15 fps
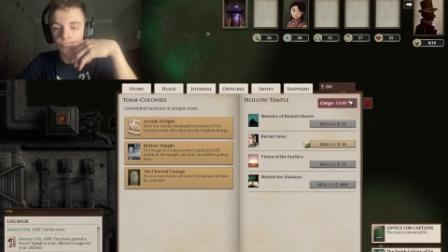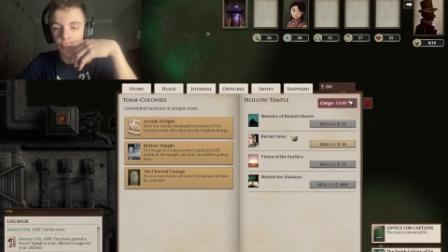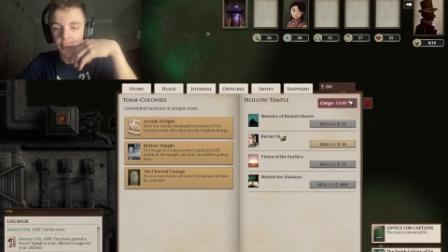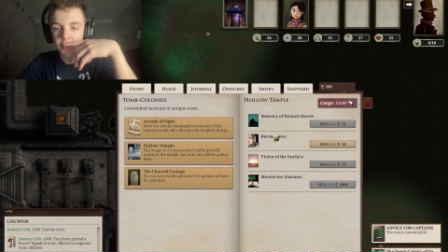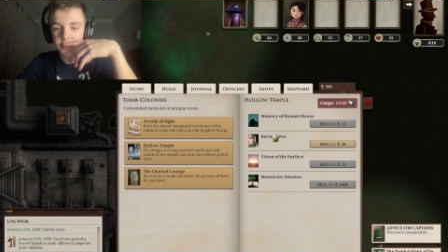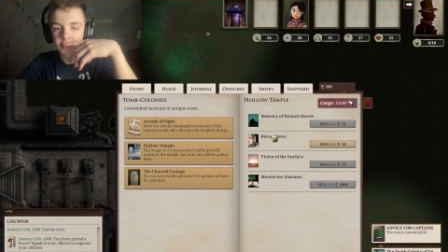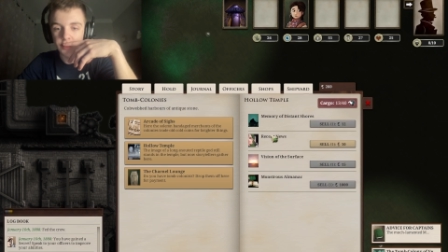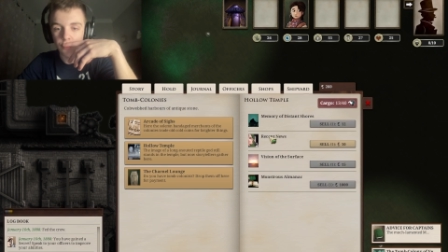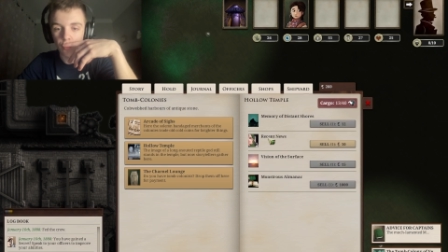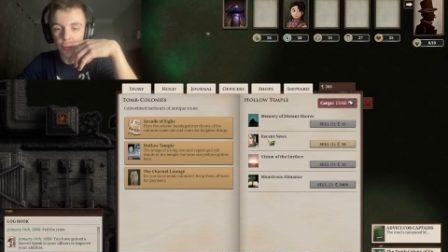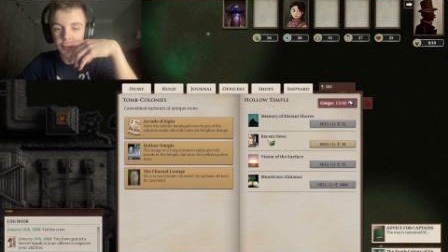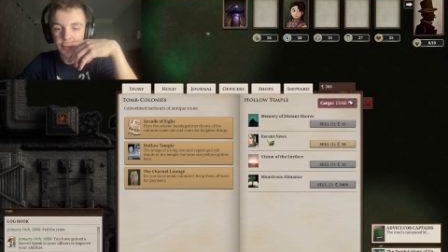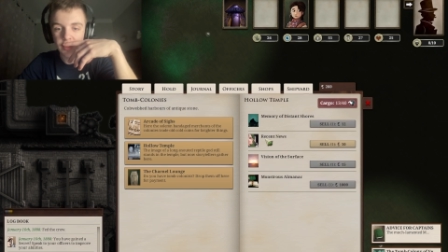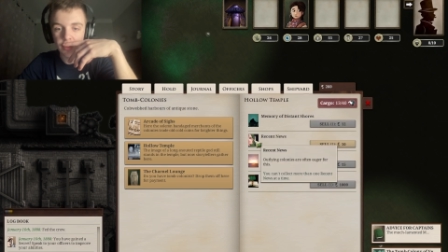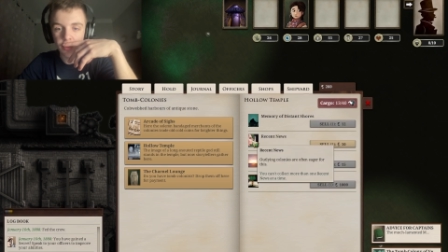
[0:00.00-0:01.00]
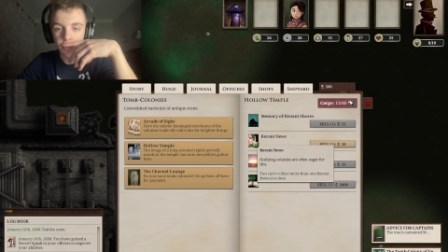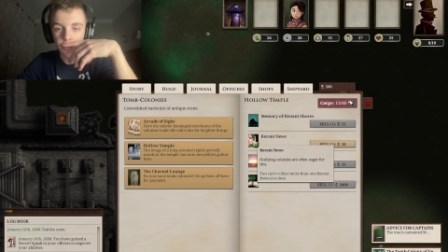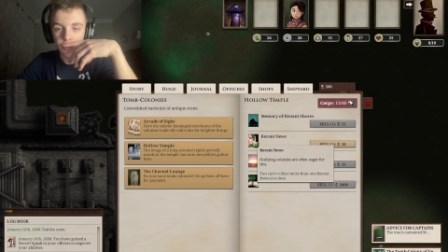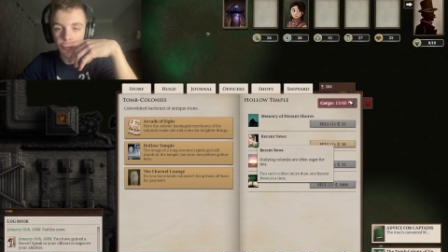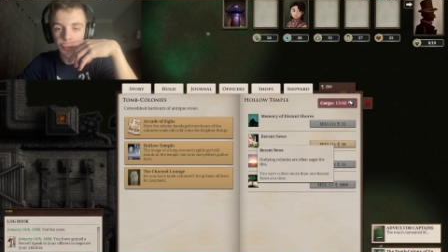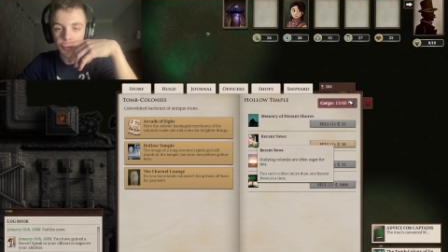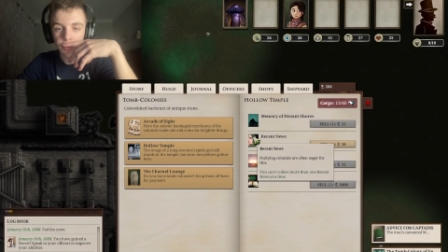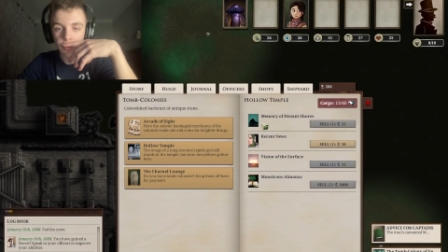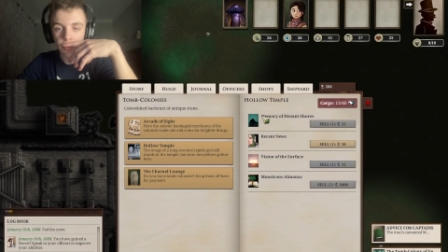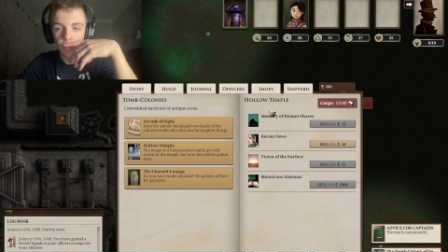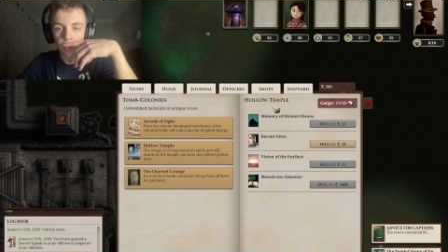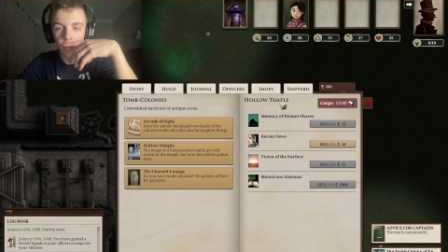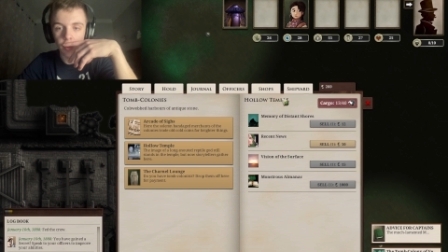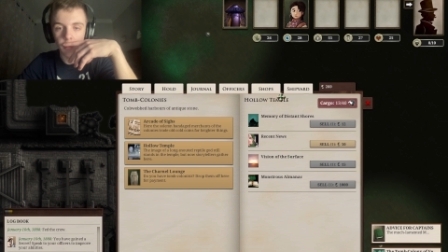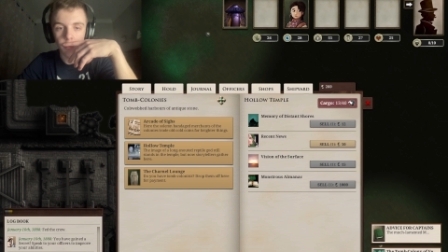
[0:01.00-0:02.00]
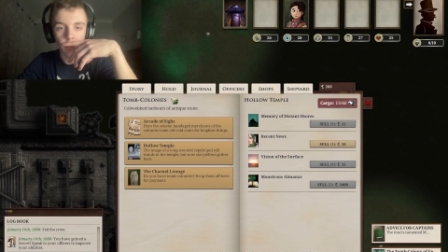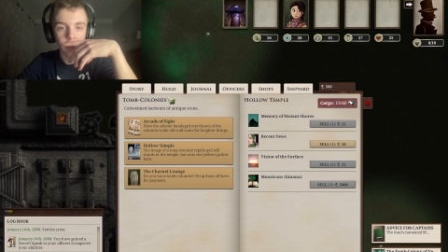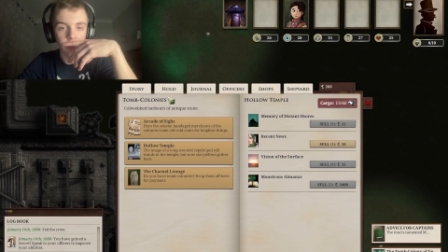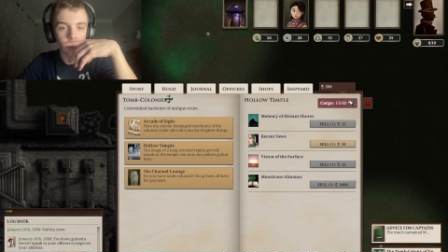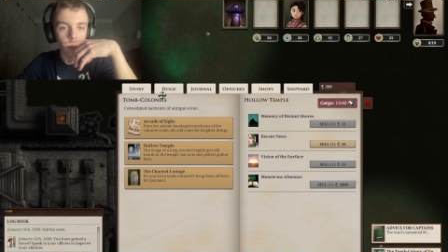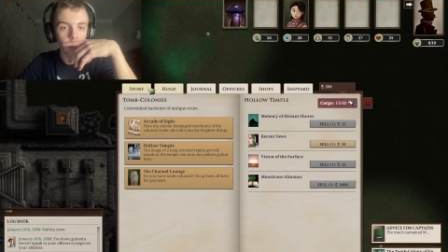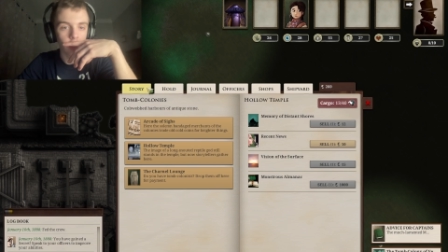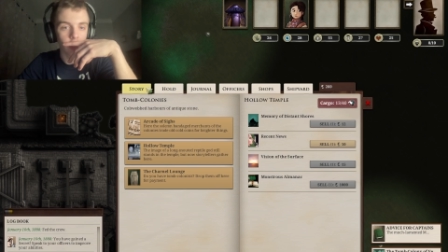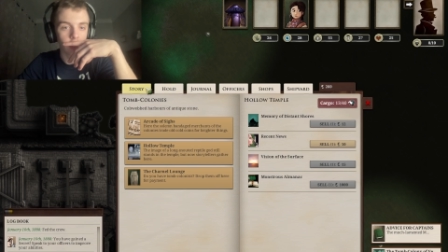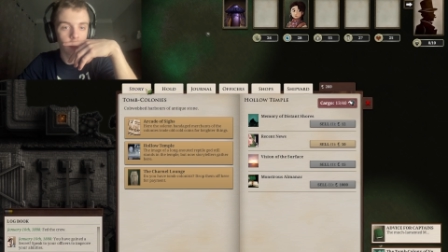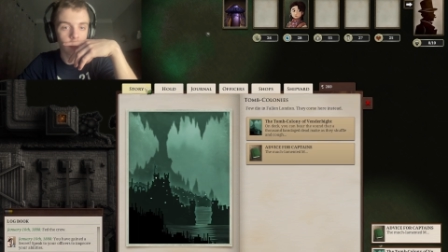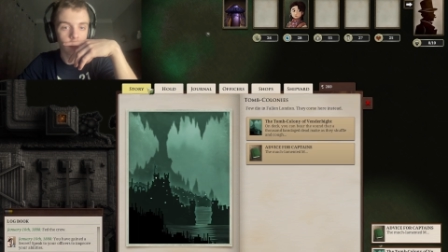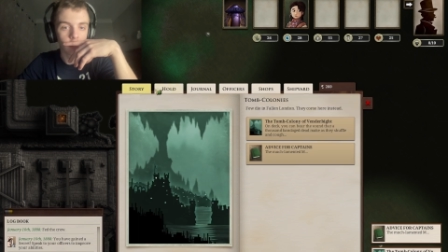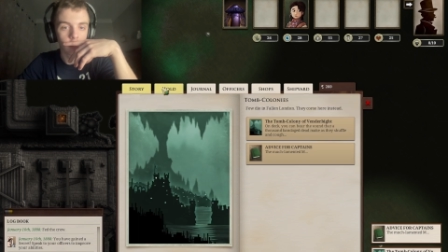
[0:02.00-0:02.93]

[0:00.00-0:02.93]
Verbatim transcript: What is this? Recent news? Hold up. Wait, hold on.